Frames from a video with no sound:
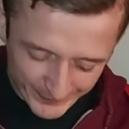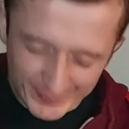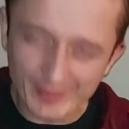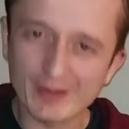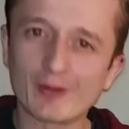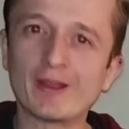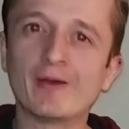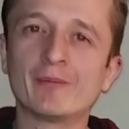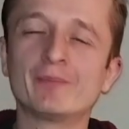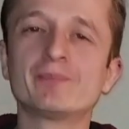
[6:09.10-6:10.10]
Just go
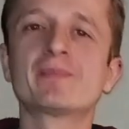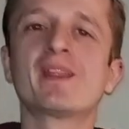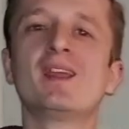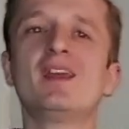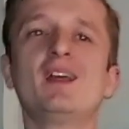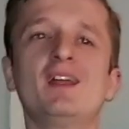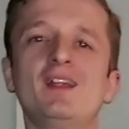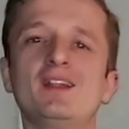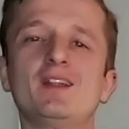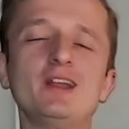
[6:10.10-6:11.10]
down.
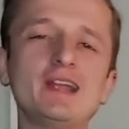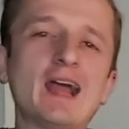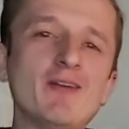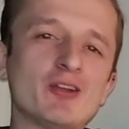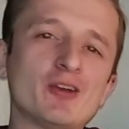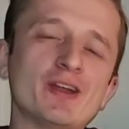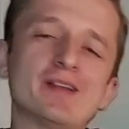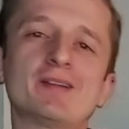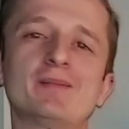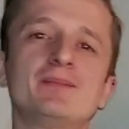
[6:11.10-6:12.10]
So there you have it,
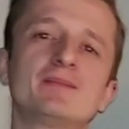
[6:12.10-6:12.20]
guys.